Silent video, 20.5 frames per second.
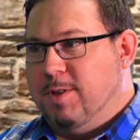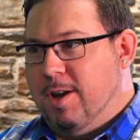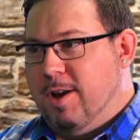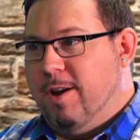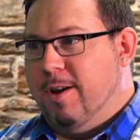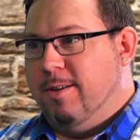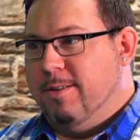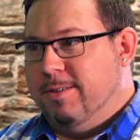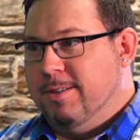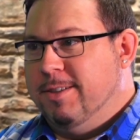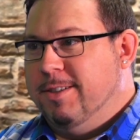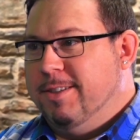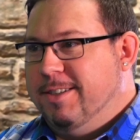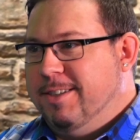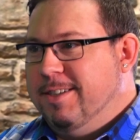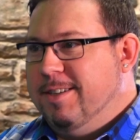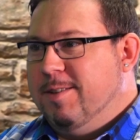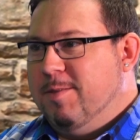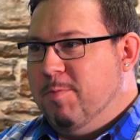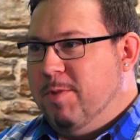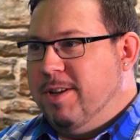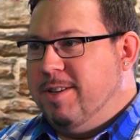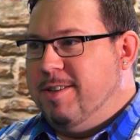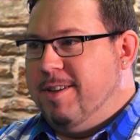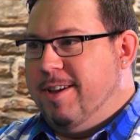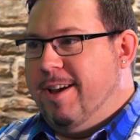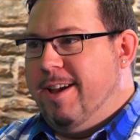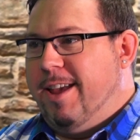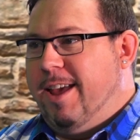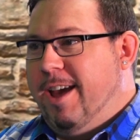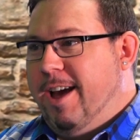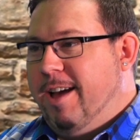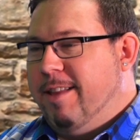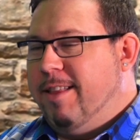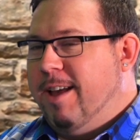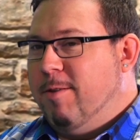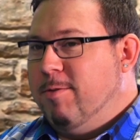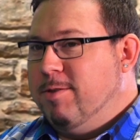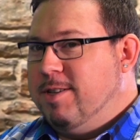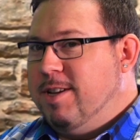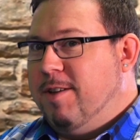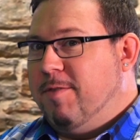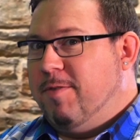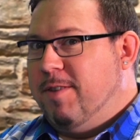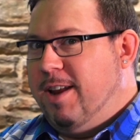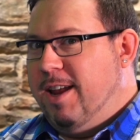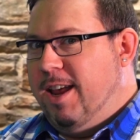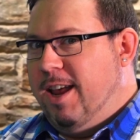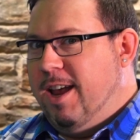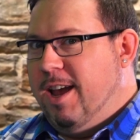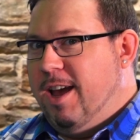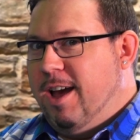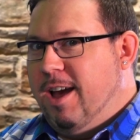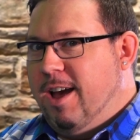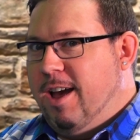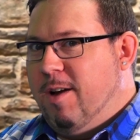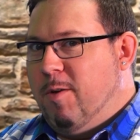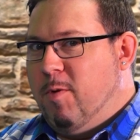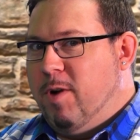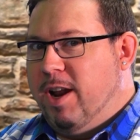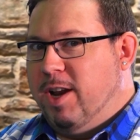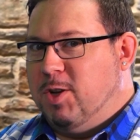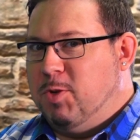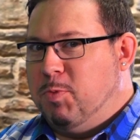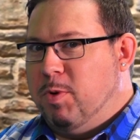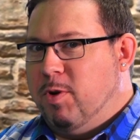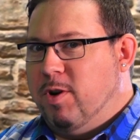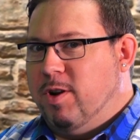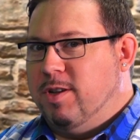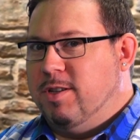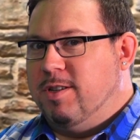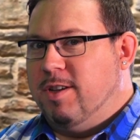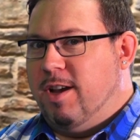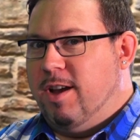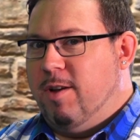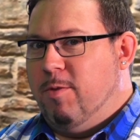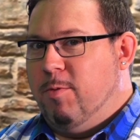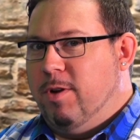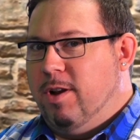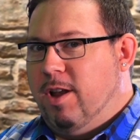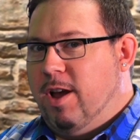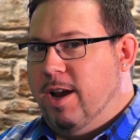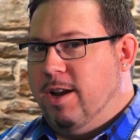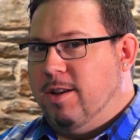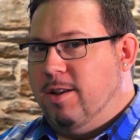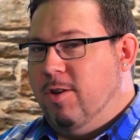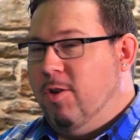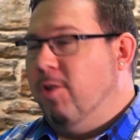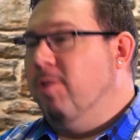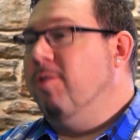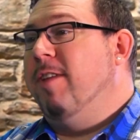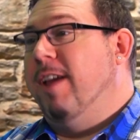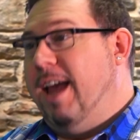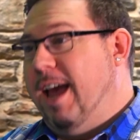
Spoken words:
So, but that was definitely one experience I would like not to